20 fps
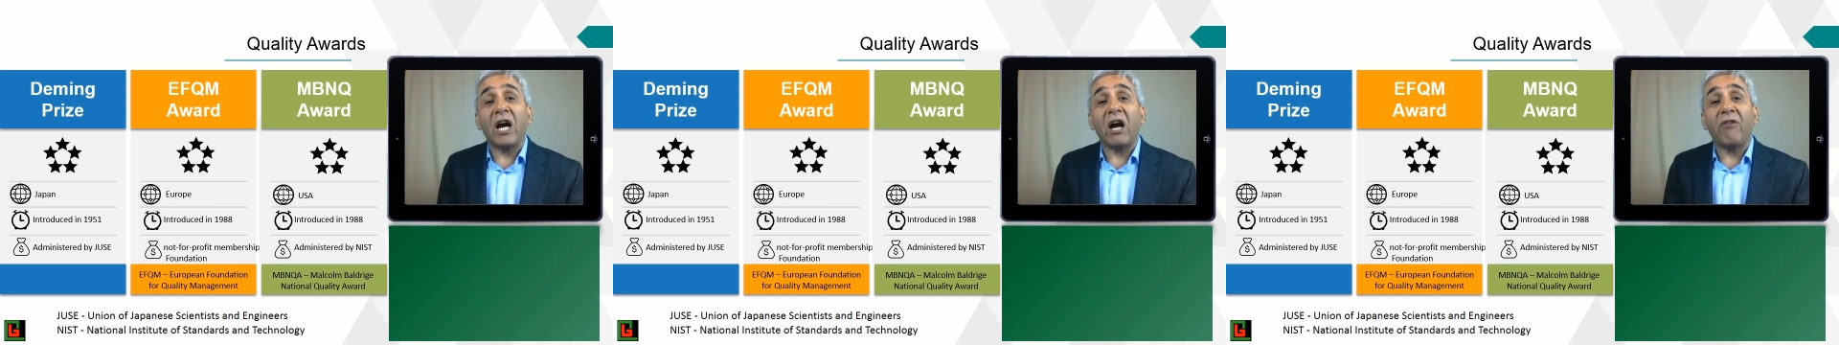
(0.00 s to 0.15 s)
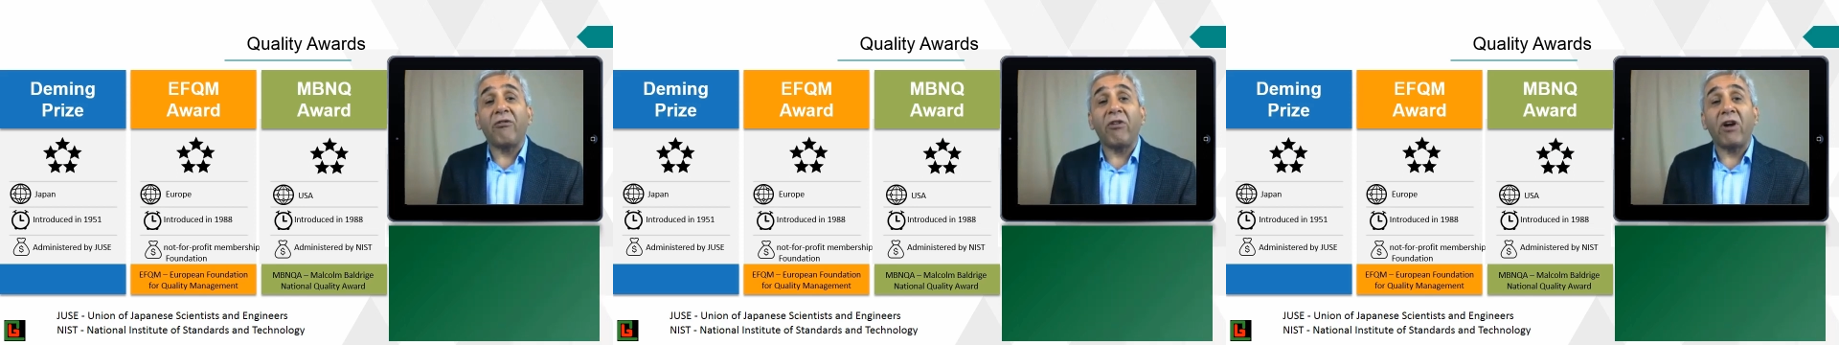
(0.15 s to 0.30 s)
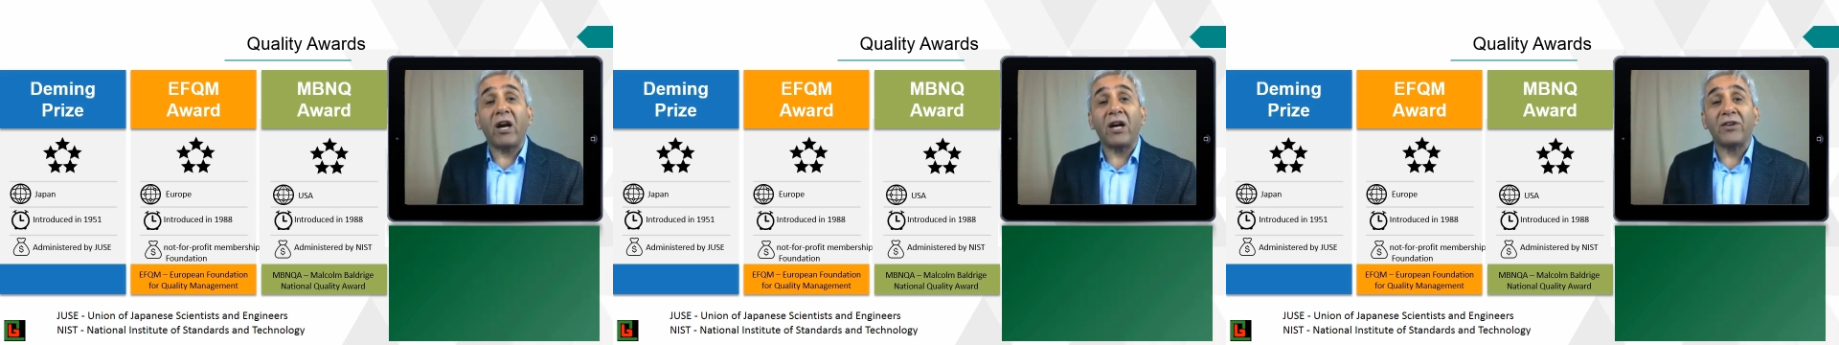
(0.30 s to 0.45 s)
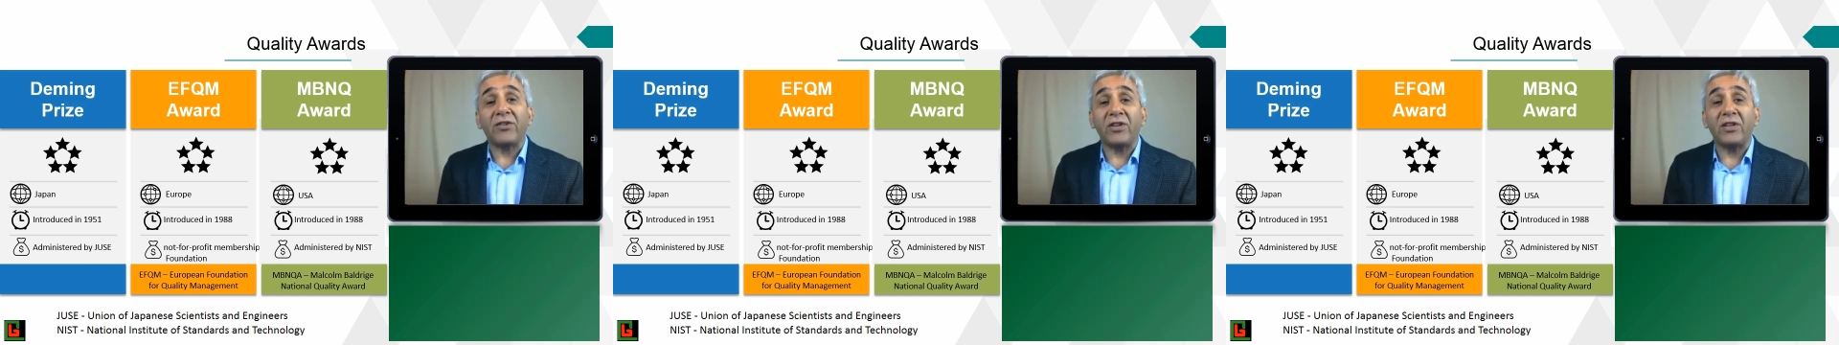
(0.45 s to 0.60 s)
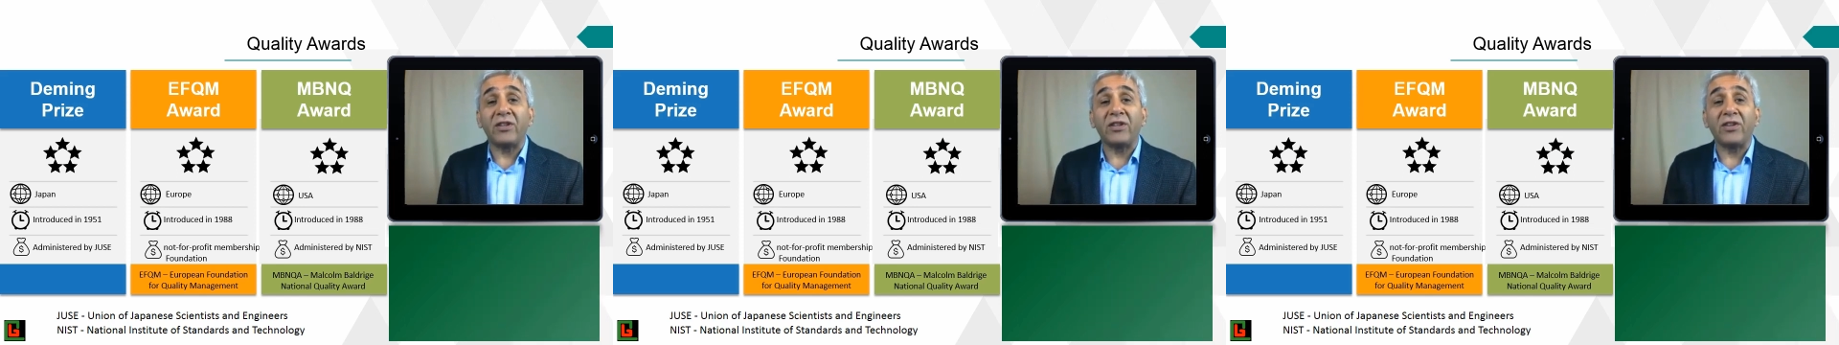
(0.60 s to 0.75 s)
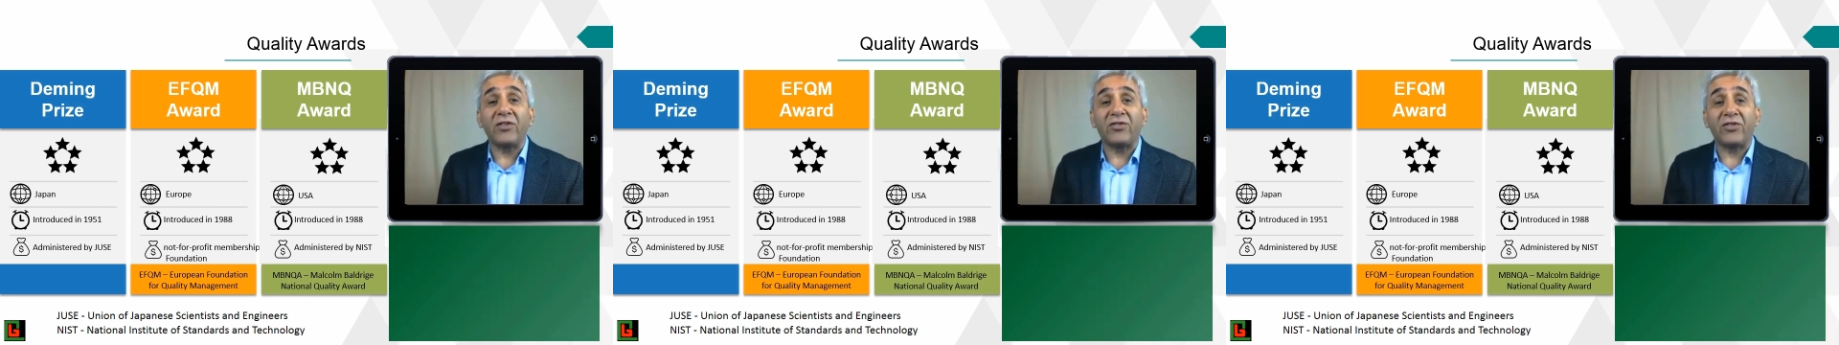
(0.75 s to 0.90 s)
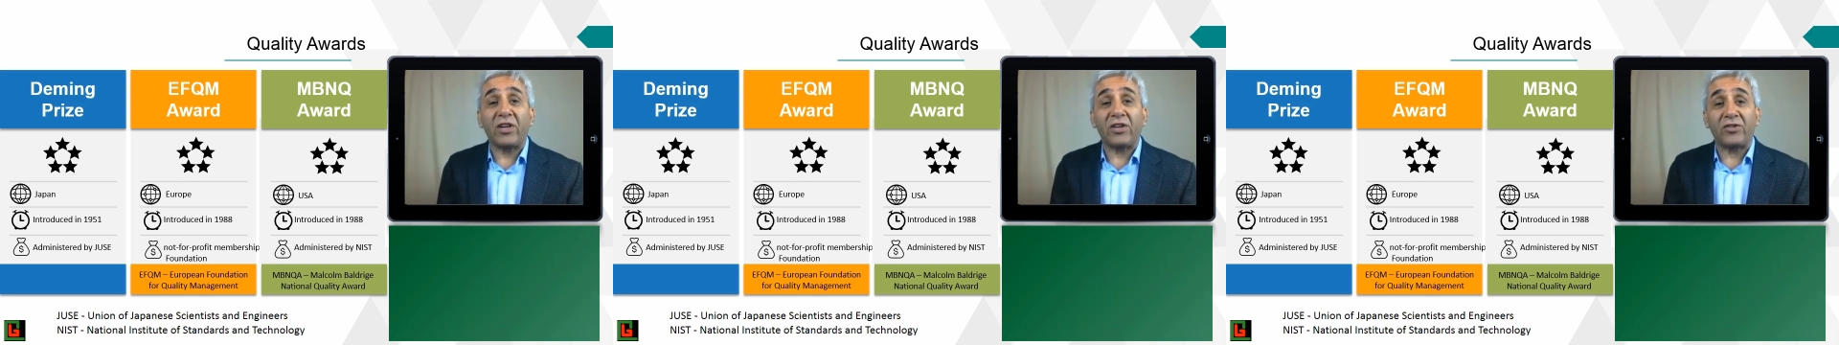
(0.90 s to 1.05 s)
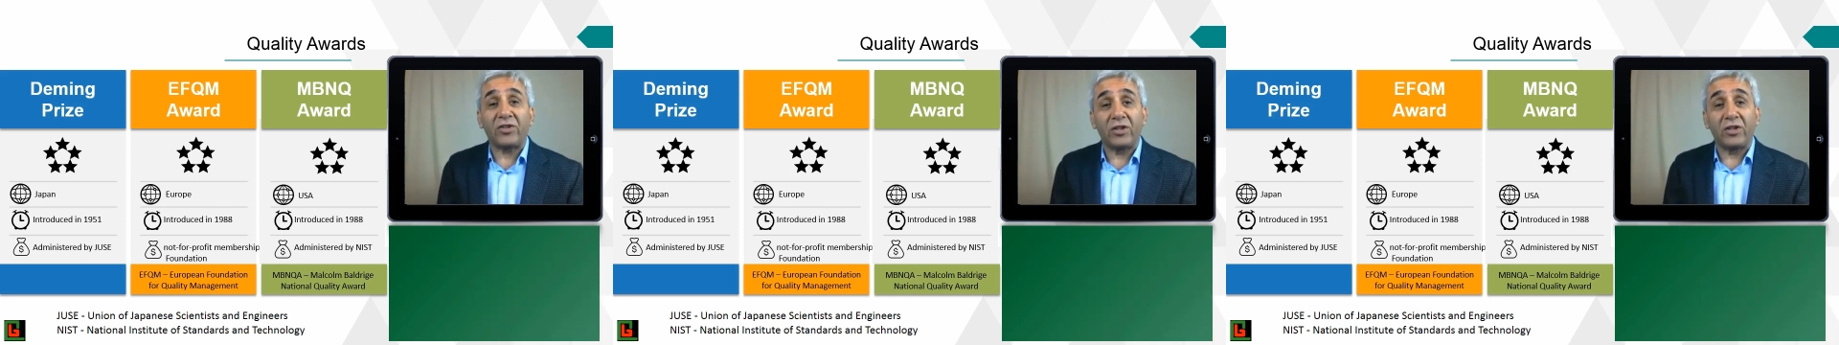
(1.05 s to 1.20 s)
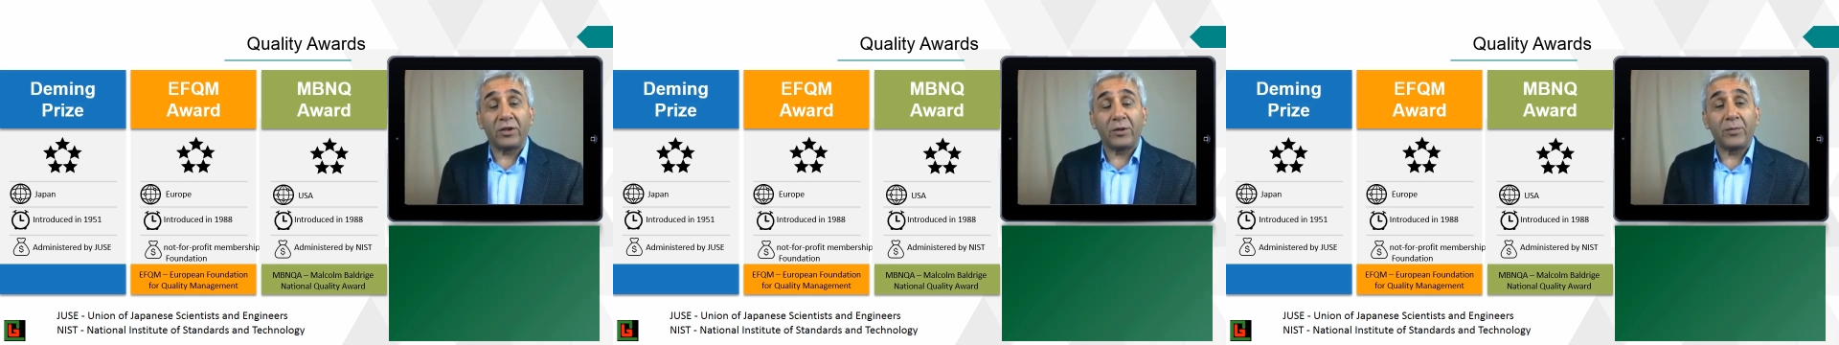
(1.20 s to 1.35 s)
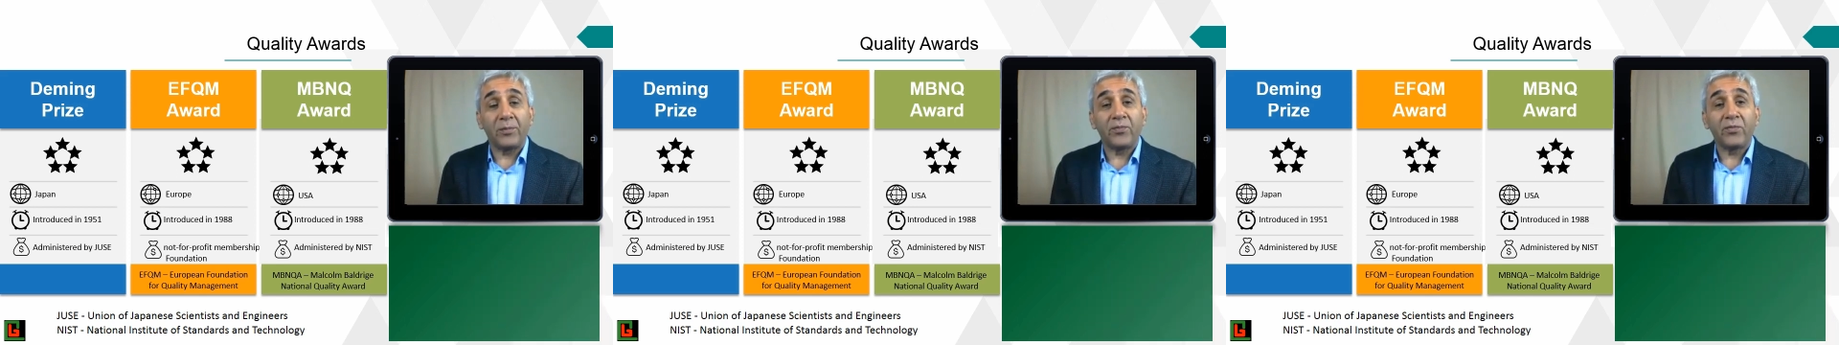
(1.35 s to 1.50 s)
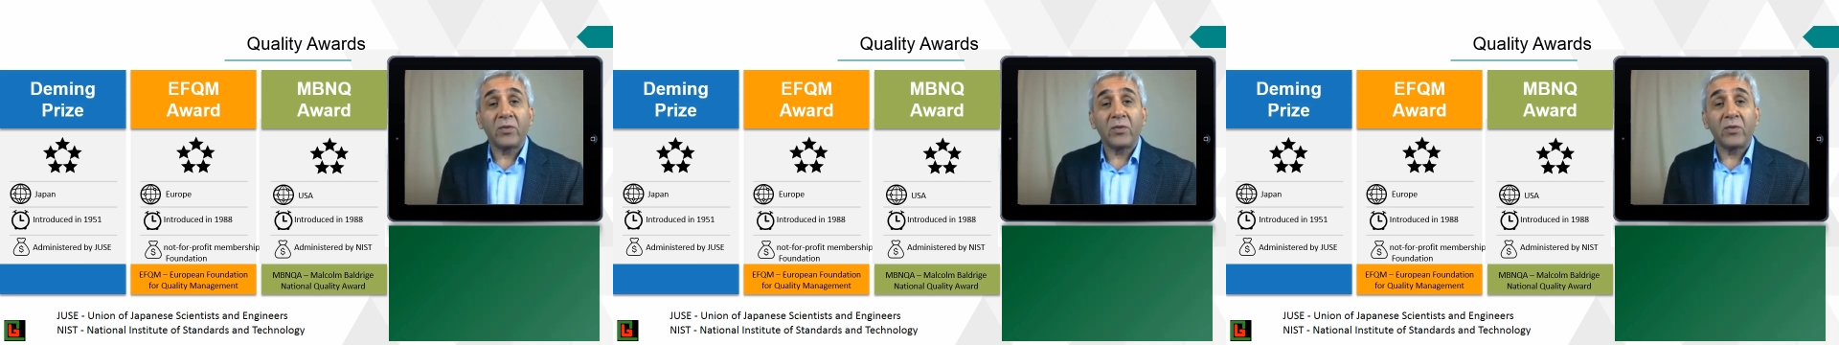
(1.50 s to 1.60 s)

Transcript: awards in this section.